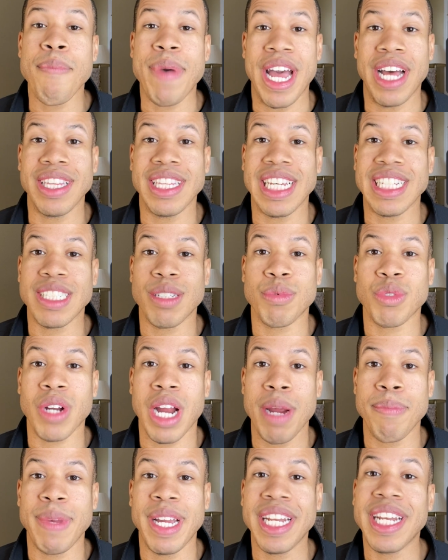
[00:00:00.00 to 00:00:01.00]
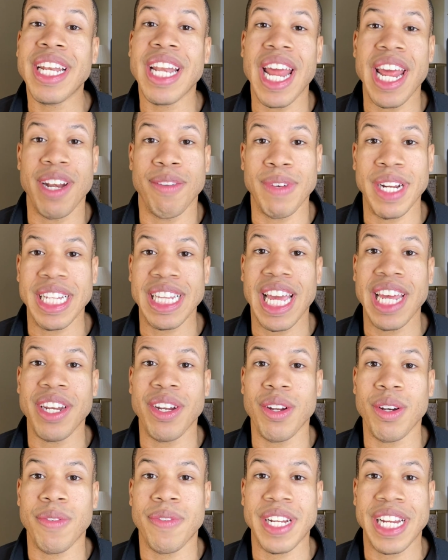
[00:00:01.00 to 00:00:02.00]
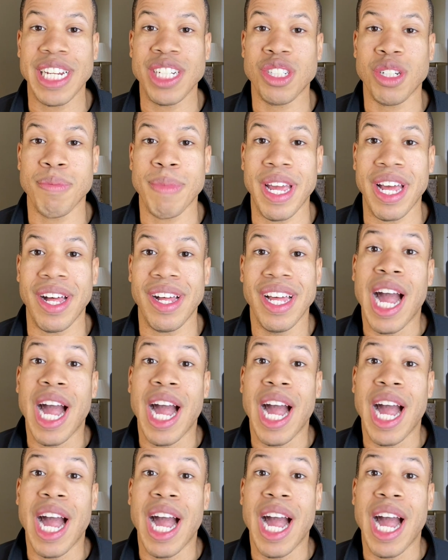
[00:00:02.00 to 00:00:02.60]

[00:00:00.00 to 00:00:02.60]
pound that subscribe button, and ring that notification bell.